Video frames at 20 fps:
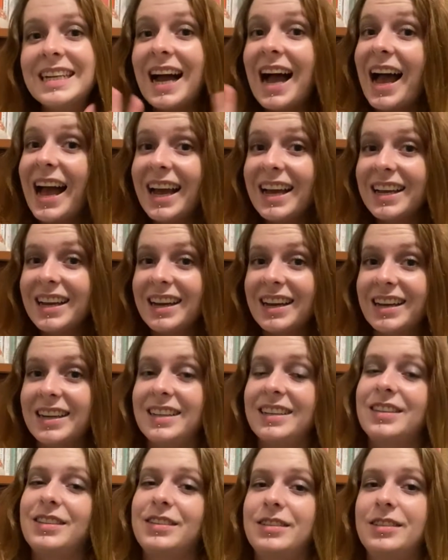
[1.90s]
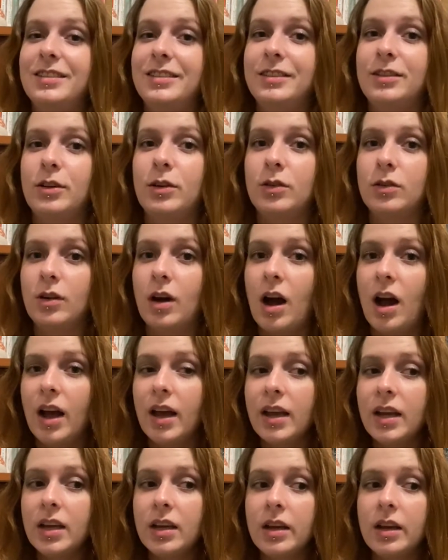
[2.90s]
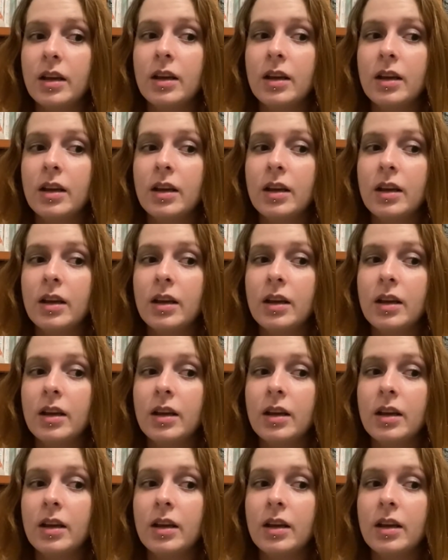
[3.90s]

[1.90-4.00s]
Hi guys! So I